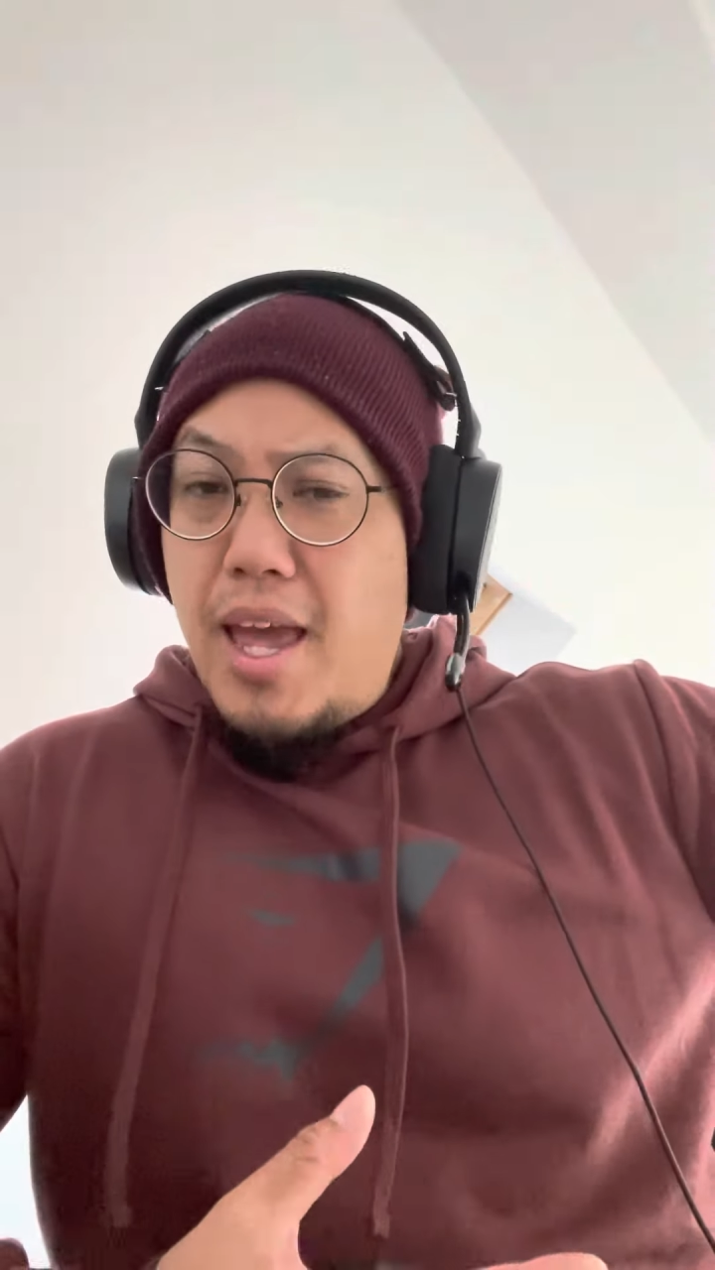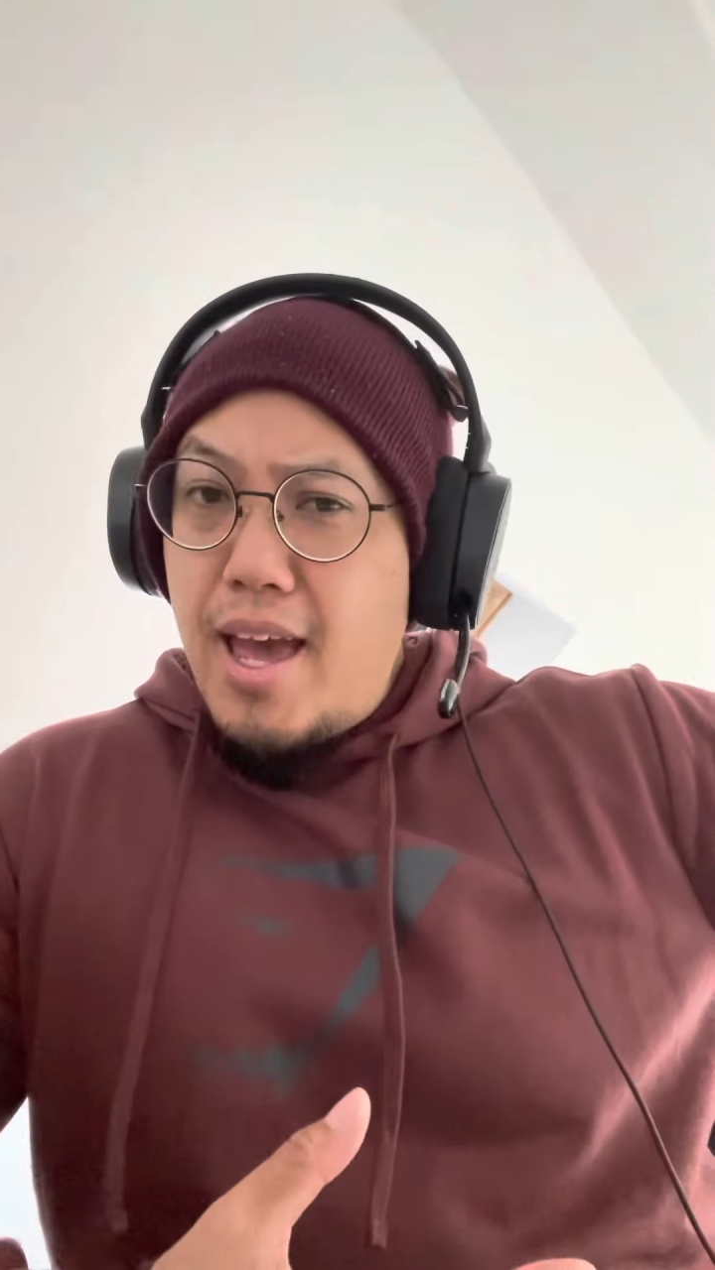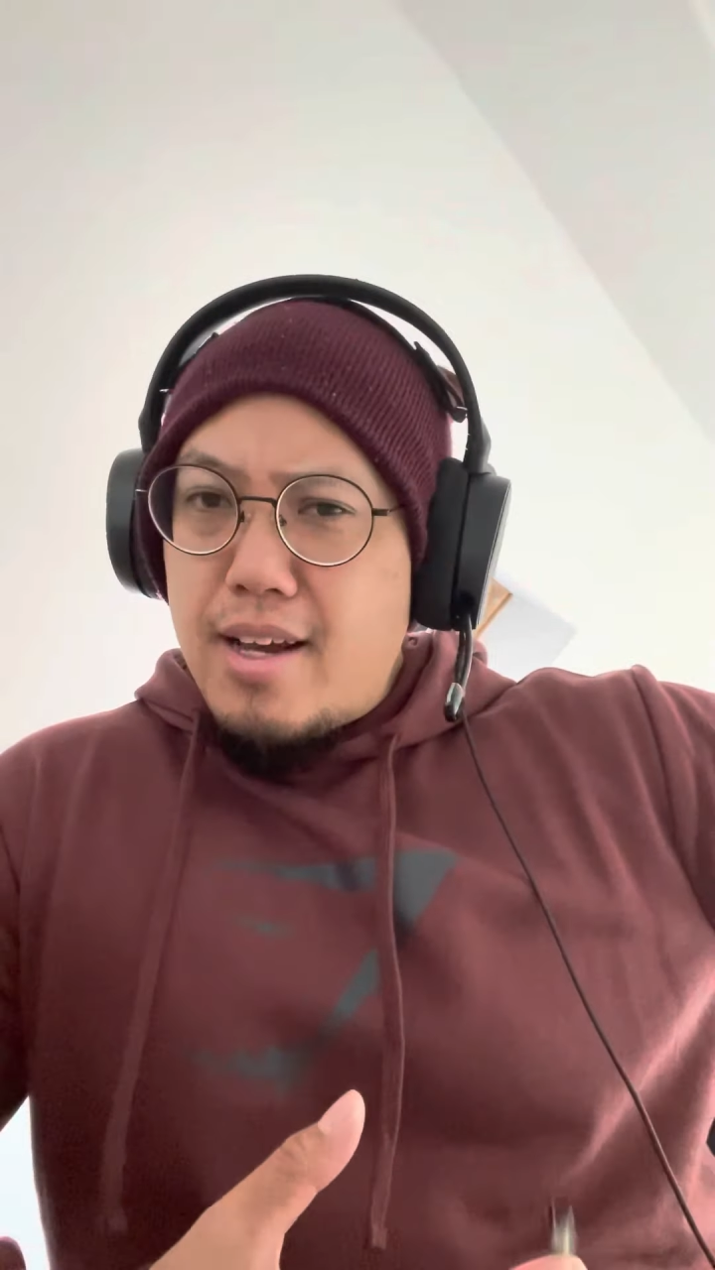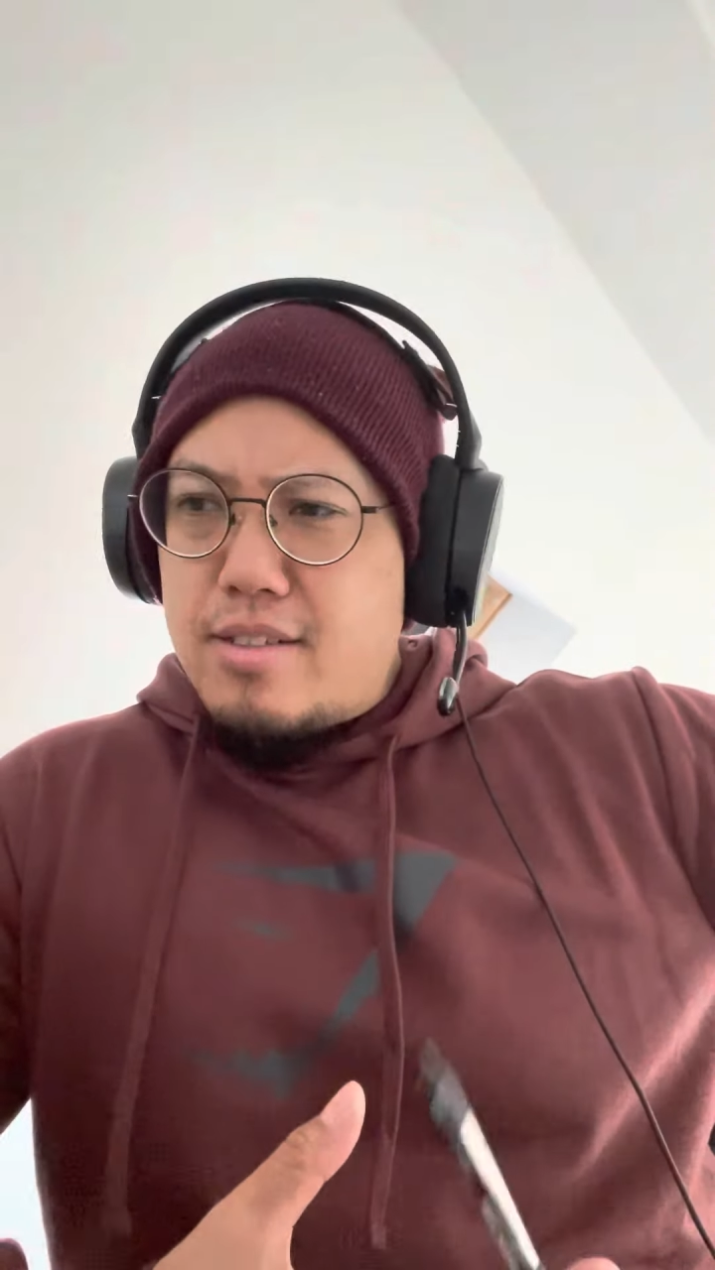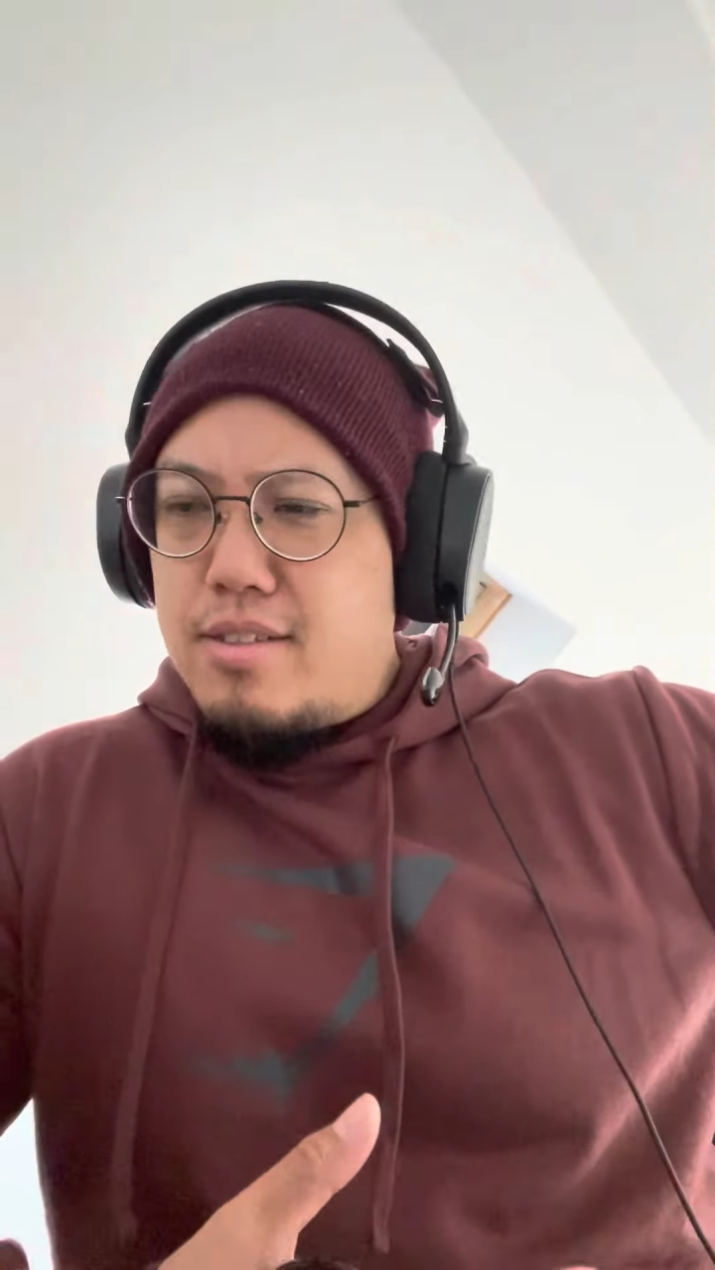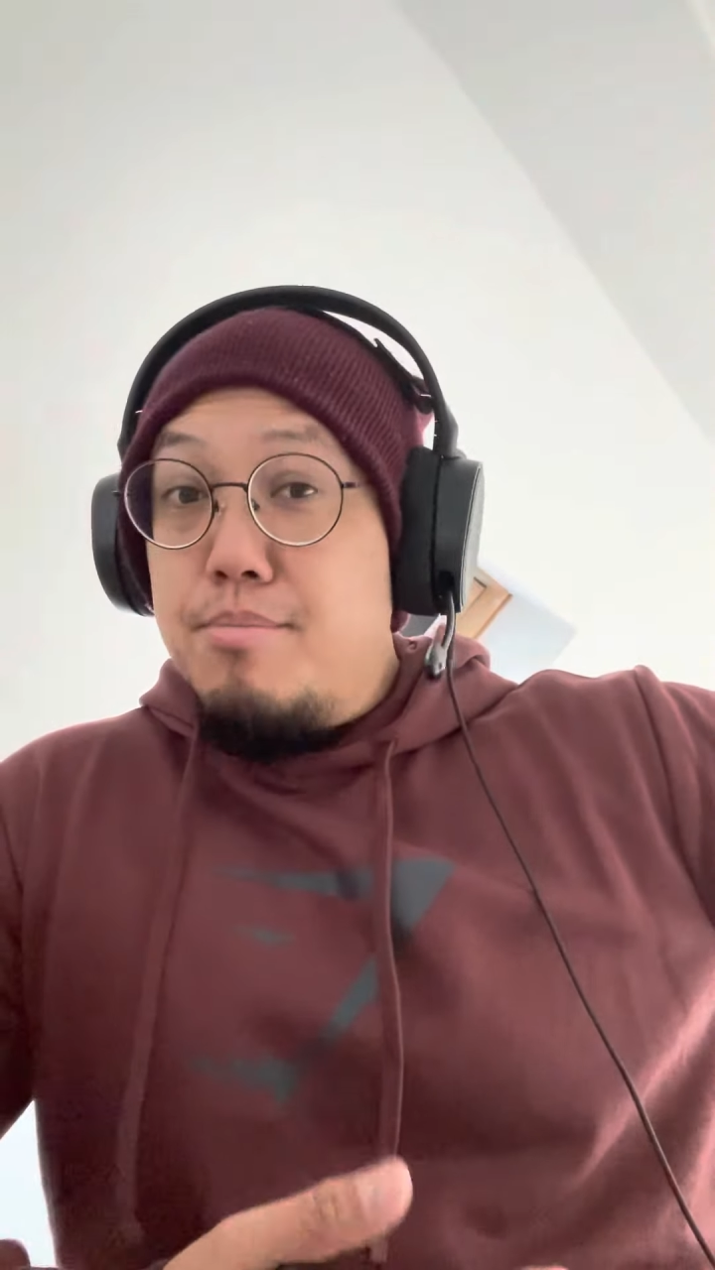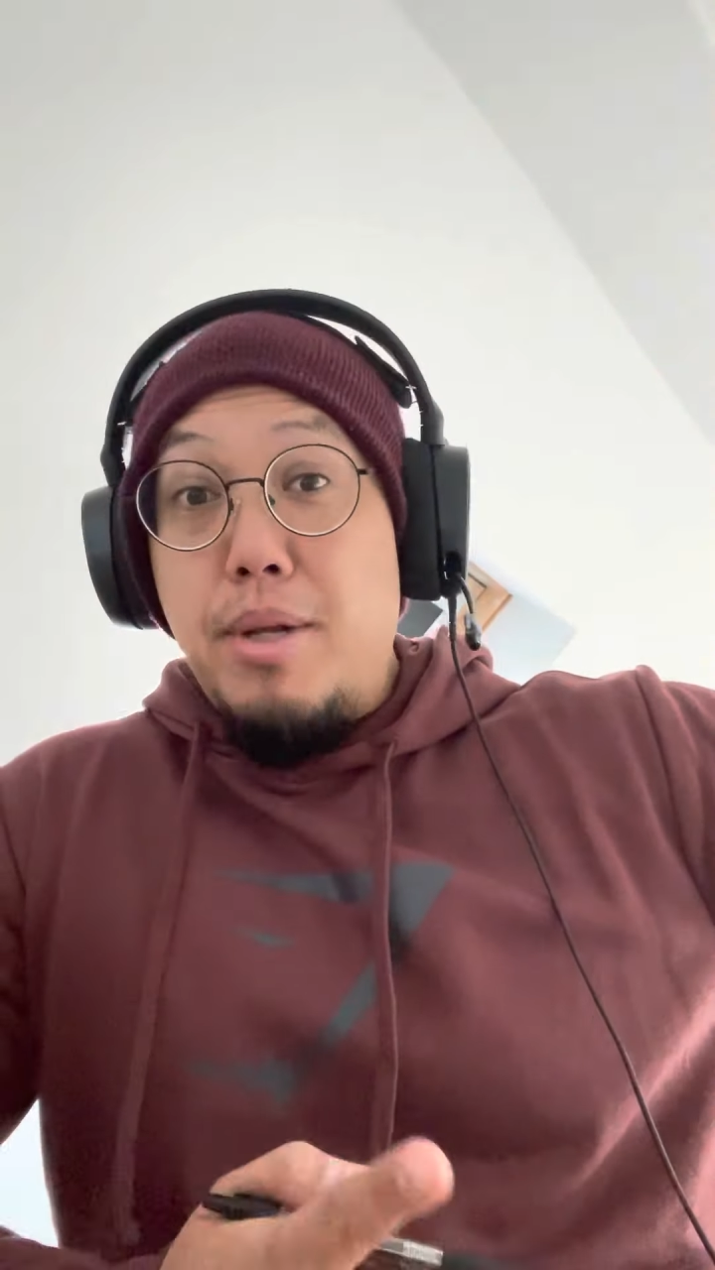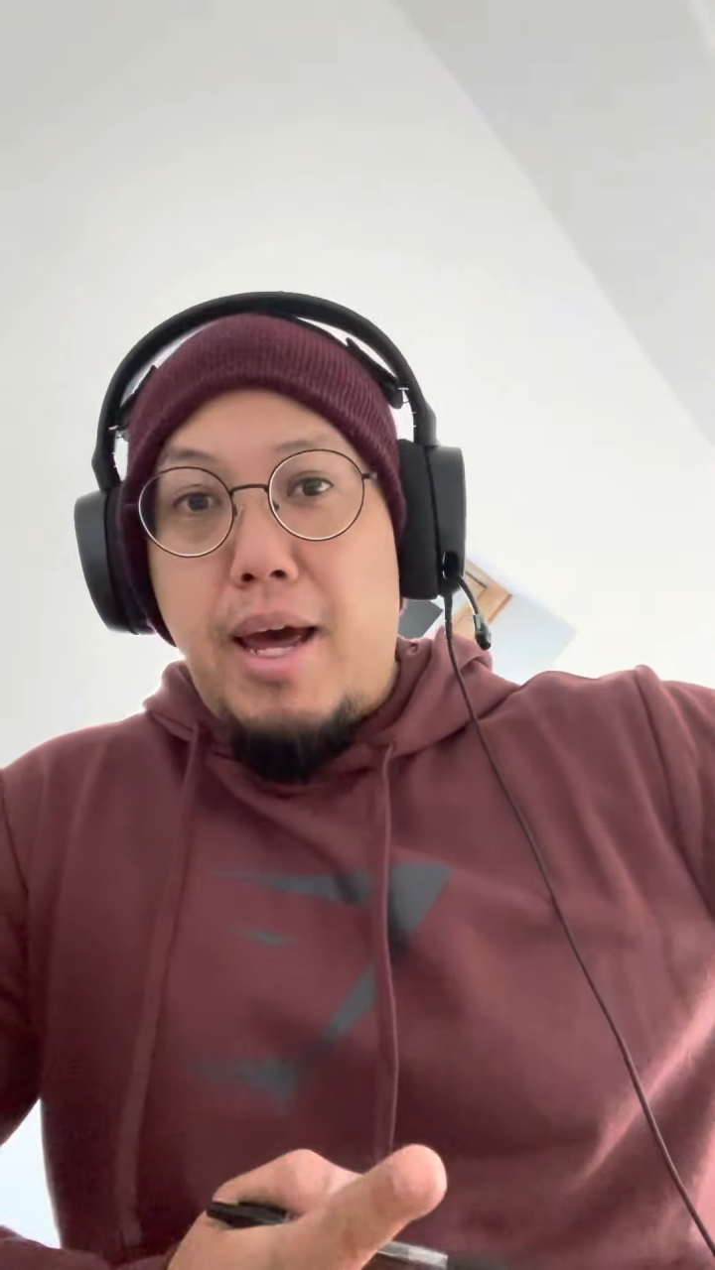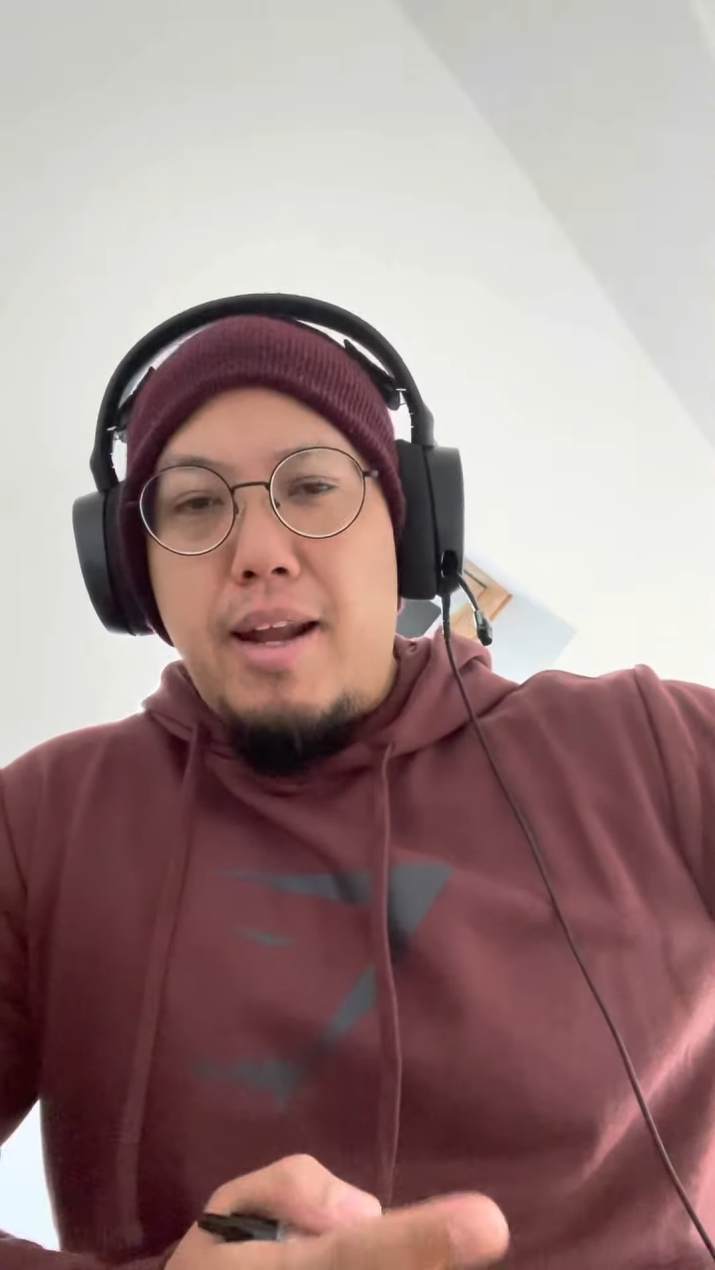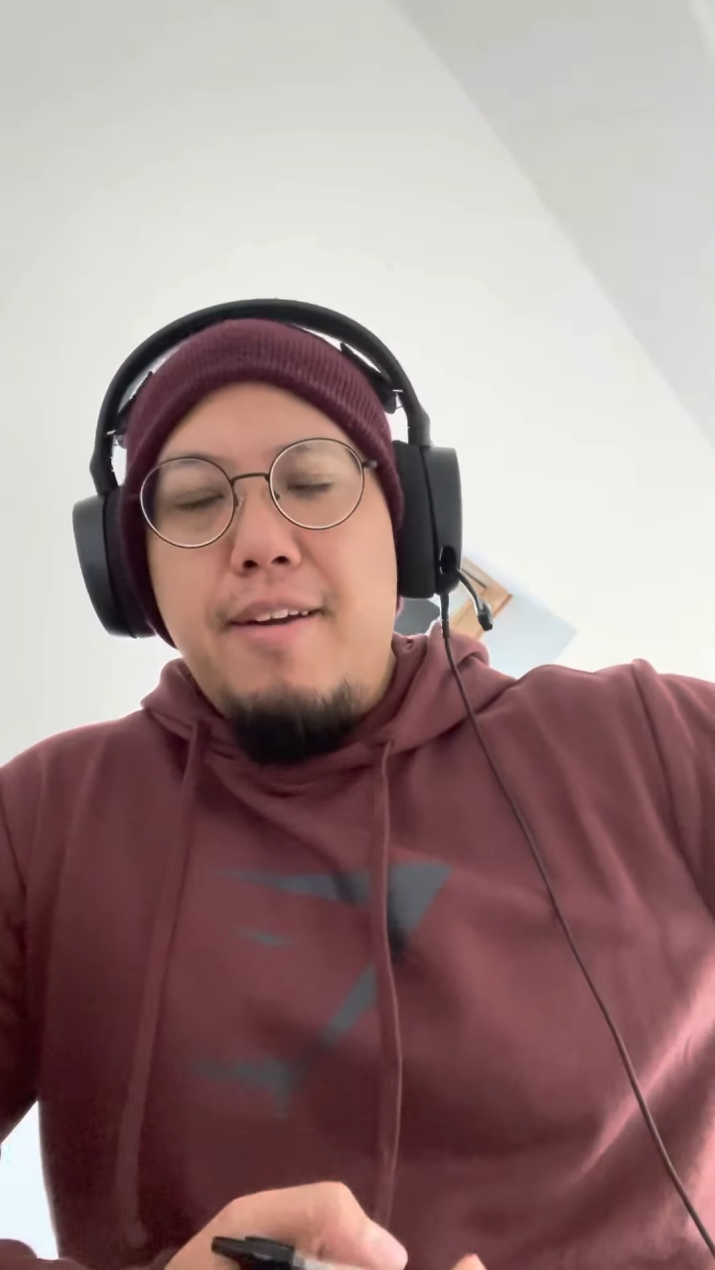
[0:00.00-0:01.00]
X
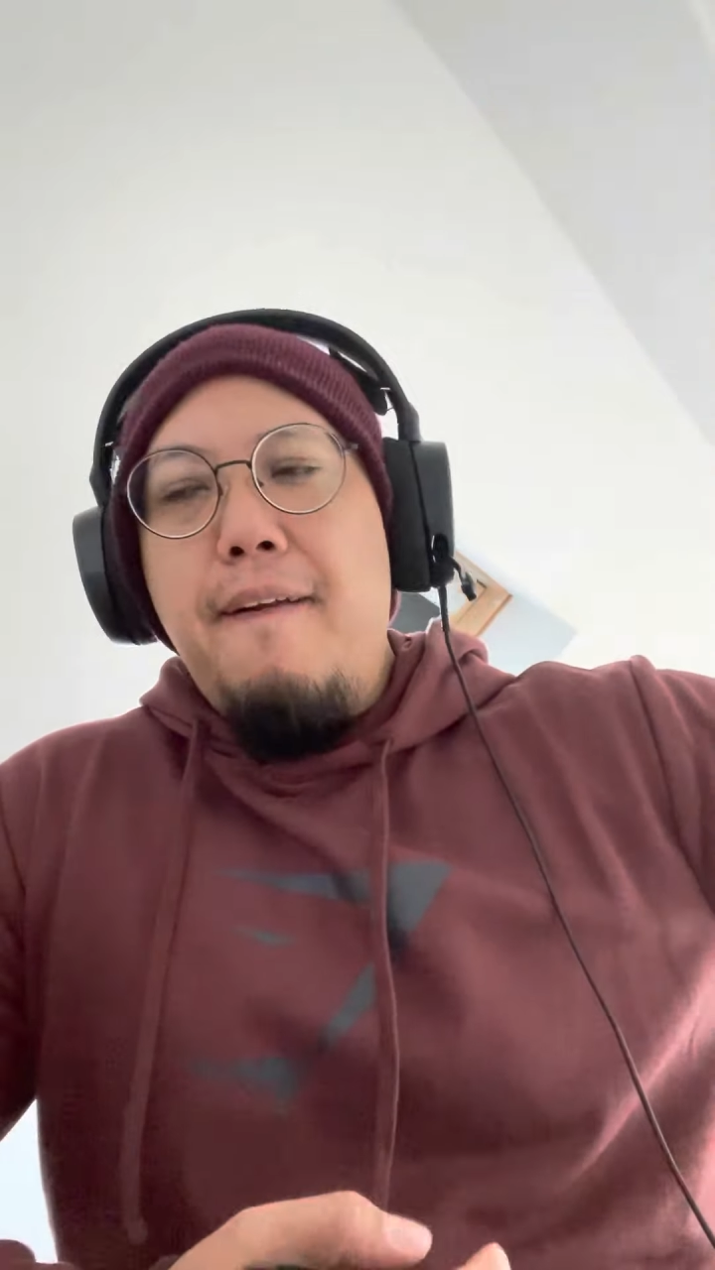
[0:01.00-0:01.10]
Plaid.